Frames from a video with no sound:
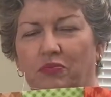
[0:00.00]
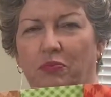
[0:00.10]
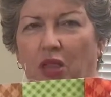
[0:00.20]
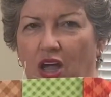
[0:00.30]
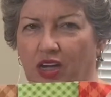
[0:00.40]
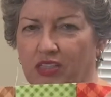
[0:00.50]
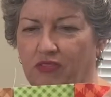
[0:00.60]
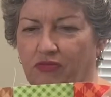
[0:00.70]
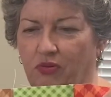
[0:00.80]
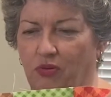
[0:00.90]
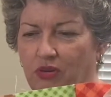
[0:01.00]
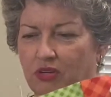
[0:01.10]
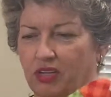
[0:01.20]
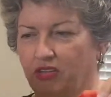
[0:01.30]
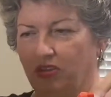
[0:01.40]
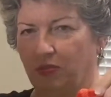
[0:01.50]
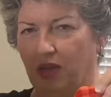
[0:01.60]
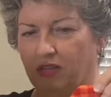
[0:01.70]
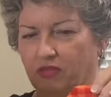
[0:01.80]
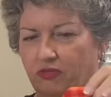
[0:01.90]
blocks of 4 and 2
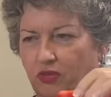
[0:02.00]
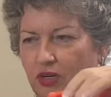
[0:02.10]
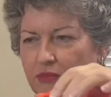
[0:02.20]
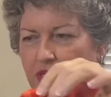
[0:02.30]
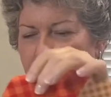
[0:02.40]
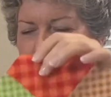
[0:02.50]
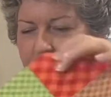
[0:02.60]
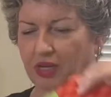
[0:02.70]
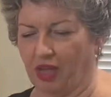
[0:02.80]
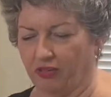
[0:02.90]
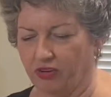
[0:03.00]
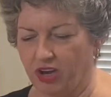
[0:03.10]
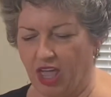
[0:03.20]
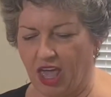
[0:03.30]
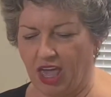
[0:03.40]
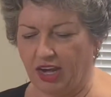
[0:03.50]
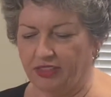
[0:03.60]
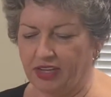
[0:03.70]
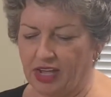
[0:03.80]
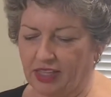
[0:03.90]
blocks of 4, and I'm going to put them together. And I
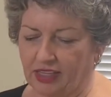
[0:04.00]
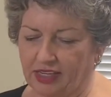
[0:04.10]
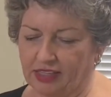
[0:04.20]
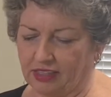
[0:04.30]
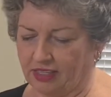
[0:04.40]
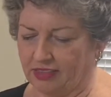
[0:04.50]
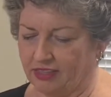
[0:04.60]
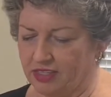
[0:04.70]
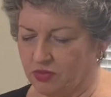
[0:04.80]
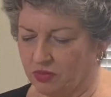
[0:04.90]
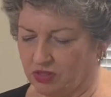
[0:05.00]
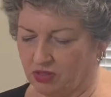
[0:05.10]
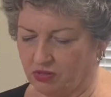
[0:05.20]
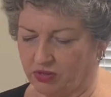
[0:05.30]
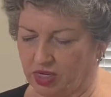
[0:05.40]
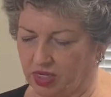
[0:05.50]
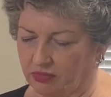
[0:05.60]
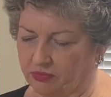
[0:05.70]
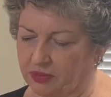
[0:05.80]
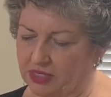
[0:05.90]
think I like it like this with the
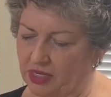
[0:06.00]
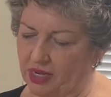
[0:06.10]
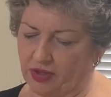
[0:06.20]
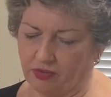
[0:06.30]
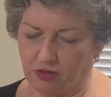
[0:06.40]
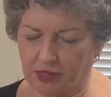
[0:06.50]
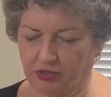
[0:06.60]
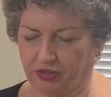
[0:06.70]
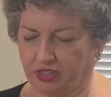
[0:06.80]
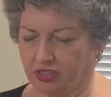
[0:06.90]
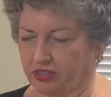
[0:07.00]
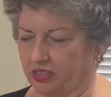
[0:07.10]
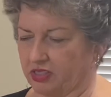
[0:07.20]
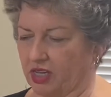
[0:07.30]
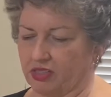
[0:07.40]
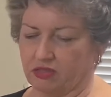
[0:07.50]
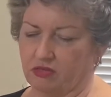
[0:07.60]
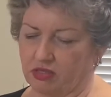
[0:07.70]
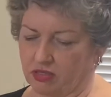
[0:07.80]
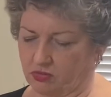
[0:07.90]
green, but then I have all my greens on this side, so
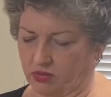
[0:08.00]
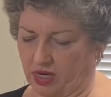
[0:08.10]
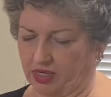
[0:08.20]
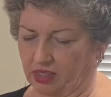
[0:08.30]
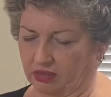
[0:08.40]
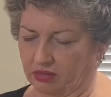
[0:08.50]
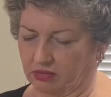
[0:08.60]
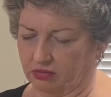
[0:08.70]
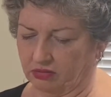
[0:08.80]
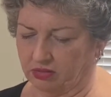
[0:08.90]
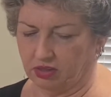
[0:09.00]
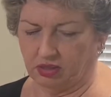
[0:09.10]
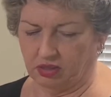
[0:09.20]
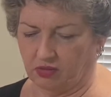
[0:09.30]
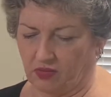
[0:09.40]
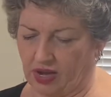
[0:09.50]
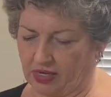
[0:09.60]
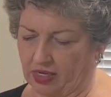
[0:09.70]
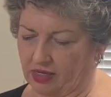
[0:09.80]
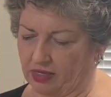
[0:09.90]
this is where I get a little wacky.